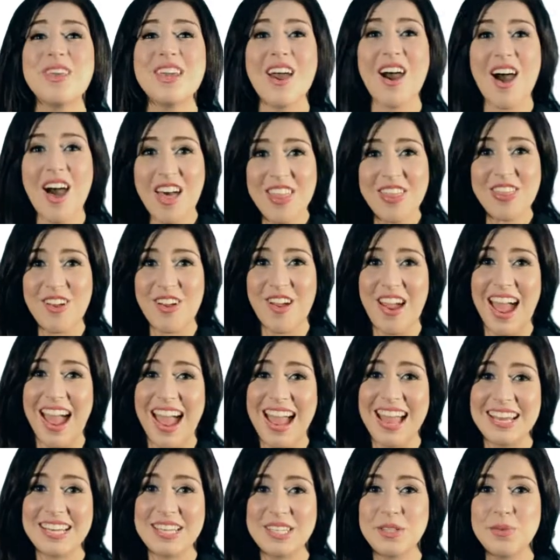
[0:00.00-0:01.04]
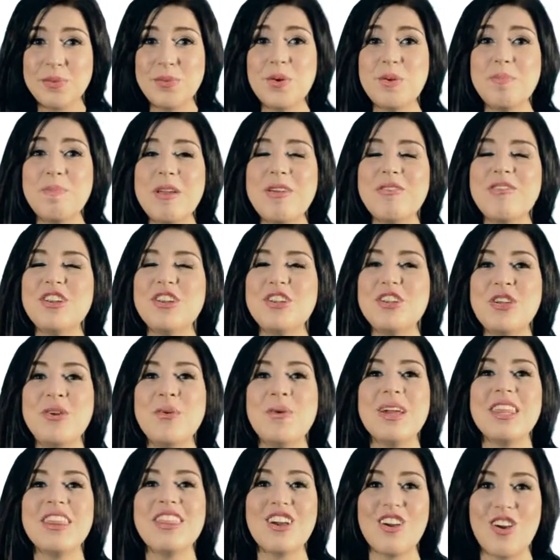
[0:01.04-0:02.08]
the other hand, would be
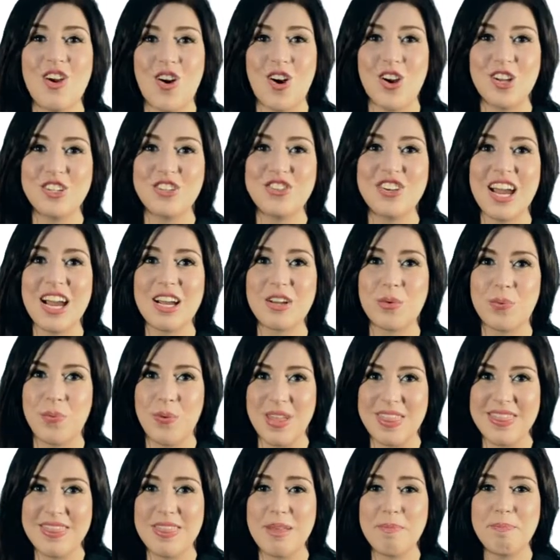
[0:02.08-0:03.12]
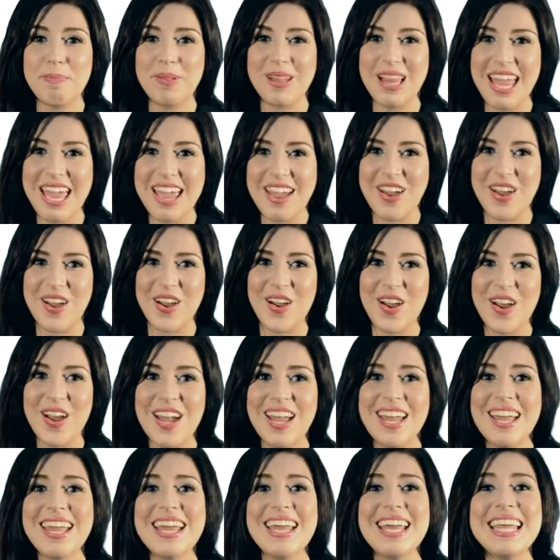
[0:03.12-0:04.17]
renewing the contract with the player.
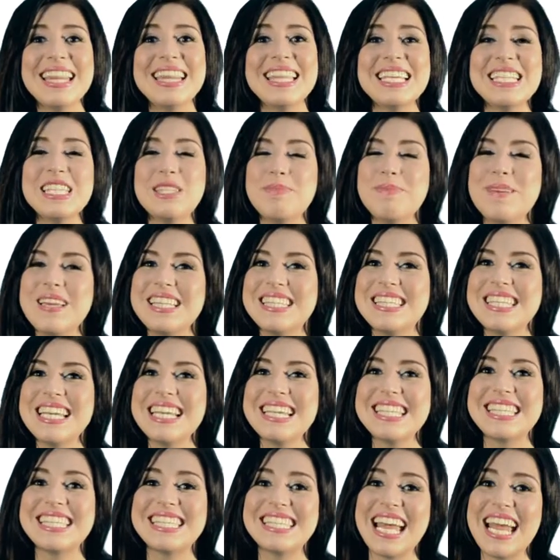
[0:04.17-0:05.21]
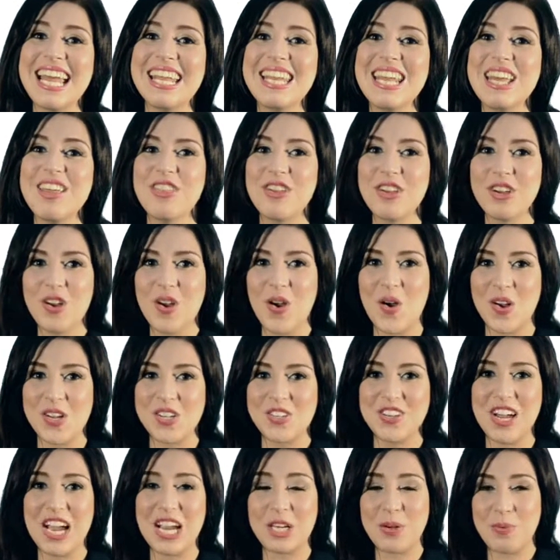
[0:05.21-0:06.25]
This means extending their
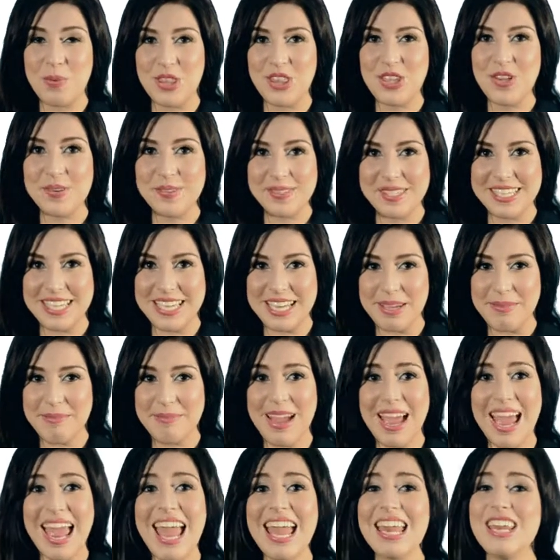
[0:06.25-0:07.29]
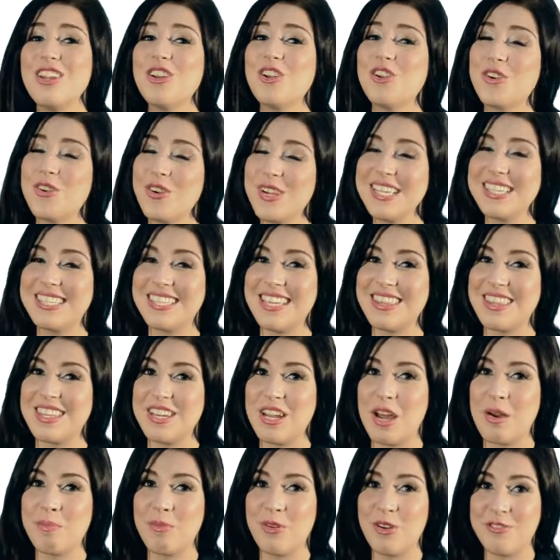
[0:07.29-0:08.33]
contract with your team and increasing the
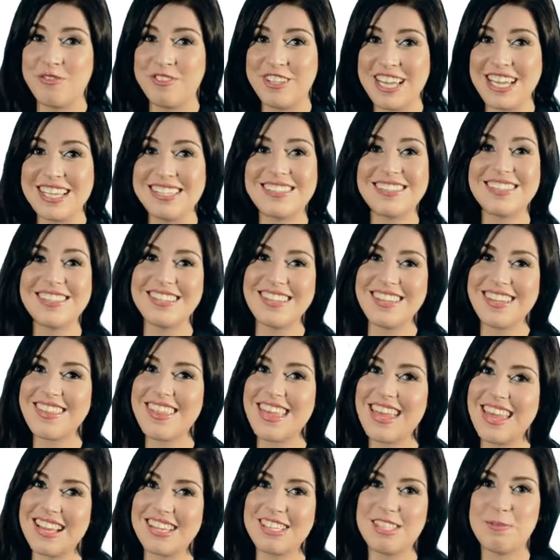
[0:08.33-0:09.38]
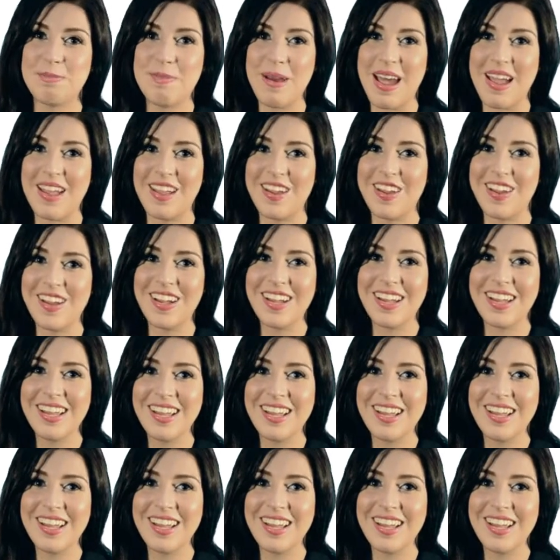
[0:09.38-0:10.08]
number of days until they expire.